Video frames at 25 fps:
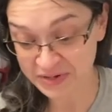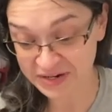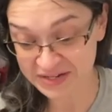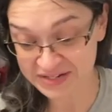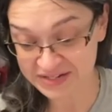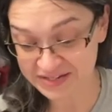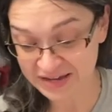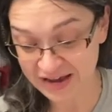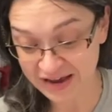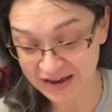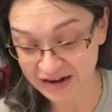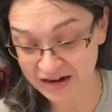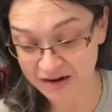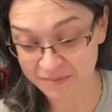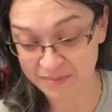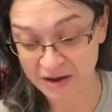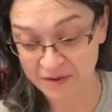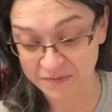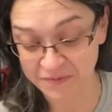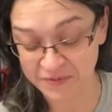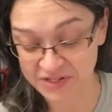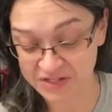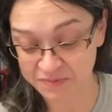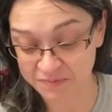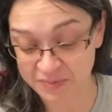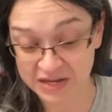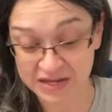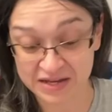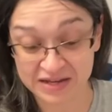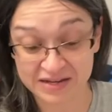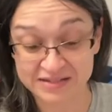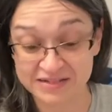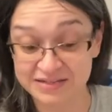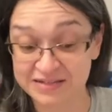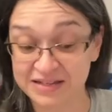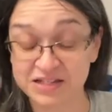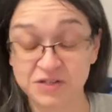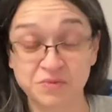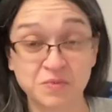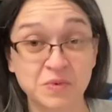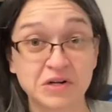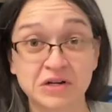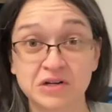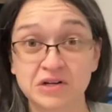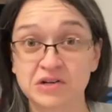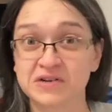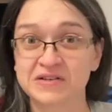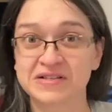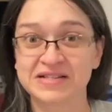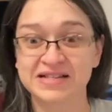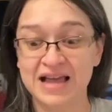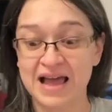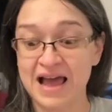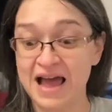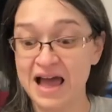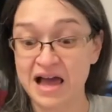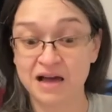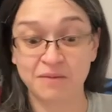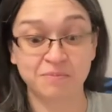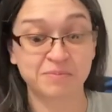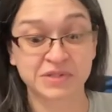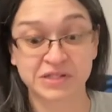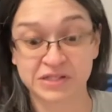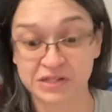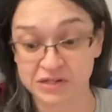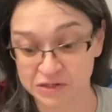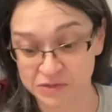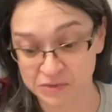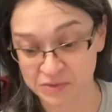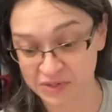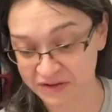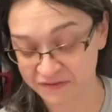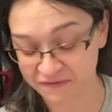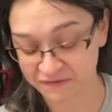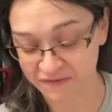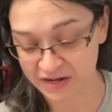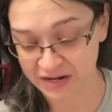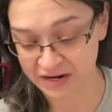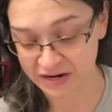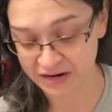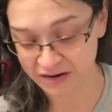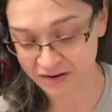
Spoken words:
excited about this because this one looks absolutely fun.